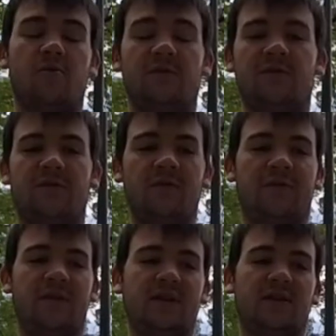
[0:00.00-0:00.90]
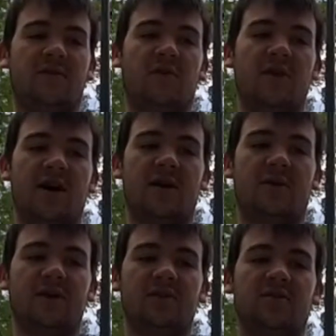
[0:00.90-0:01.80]
more than 4/5 of all the
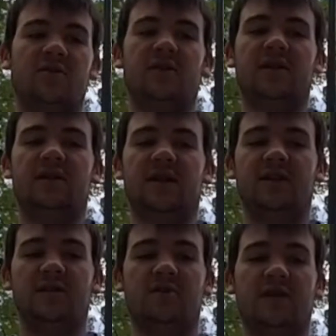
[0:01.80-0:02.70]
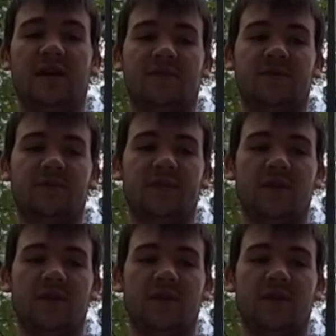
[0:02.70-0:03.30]
highways installed in the United States used asphalt.